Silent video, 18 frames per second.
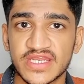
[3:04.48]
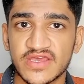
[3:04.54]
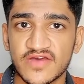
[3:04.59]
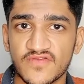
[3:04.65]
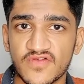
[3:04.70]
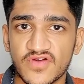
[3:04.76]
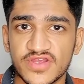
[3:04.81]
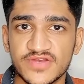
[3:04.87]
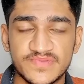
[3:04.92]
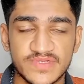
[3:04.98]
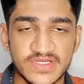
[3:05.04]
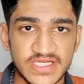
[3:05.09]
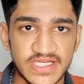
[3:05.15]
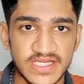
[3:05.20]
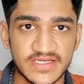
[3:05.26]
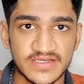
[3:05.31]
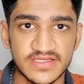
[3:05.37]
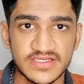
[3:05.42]
can avoid
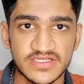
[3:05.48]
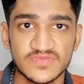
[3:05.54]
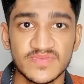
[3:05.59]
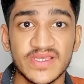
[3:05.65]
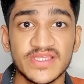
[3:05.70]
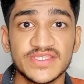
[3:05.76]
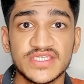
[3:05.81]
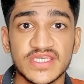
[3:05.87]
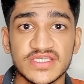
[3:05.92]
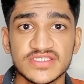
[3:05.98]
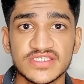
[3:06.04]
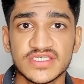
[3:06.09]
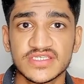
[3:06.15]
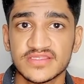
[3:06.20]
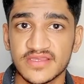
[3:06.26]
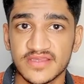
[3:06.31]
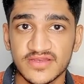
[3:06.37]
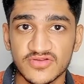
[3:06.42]
predators by
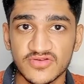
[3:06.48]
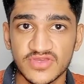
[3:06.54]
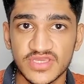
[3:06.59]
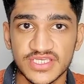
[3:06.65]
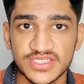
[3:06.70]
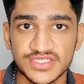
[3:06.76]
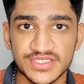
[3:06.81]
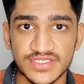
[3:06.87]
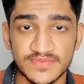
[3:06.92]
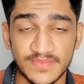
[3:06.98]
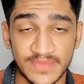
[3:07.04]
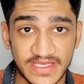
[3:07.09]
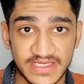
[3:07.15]
changing their location,